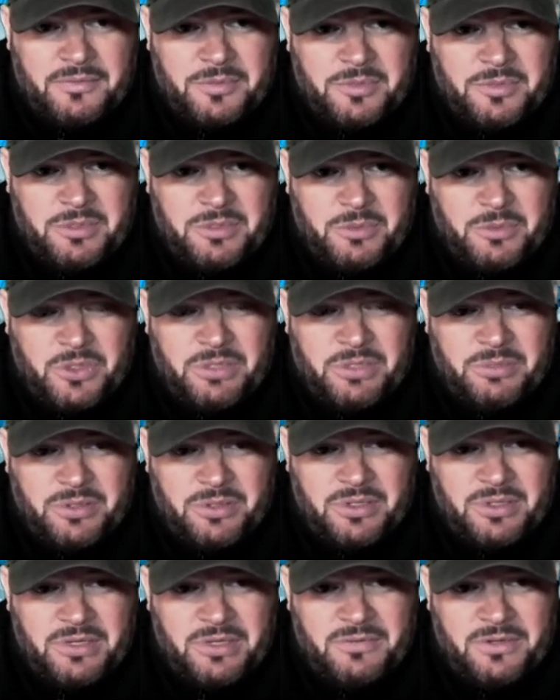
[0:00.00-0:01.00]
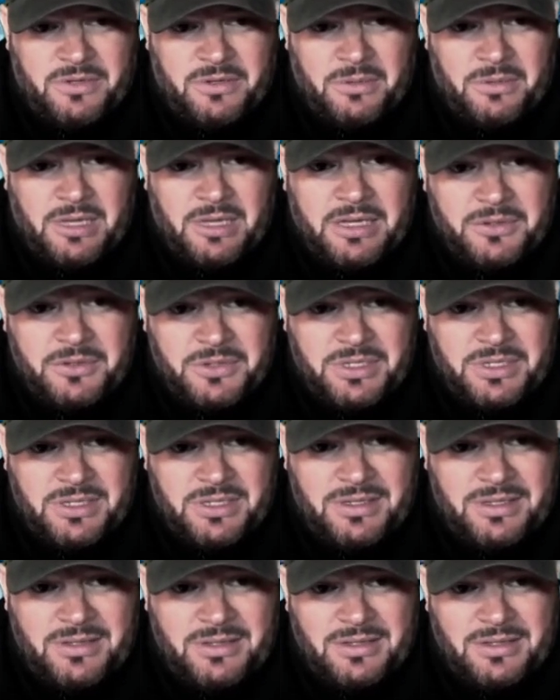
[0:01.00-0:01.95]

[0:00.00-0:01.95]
the people that believe in democracy,